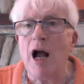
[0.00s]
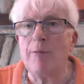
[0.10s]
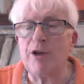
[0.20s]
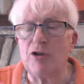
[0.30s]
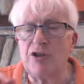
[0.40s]

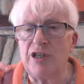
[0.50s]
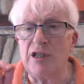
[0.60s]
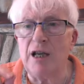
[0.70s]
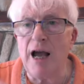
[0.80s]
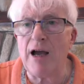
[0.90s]
and because he's
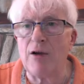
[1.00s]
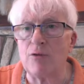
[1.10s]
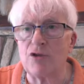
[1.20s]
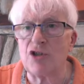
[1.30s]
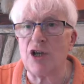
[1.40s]

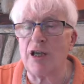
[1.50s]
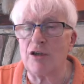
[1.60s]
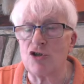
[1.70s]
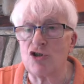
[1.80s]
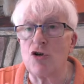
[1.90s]
now
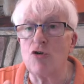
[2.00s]
staying so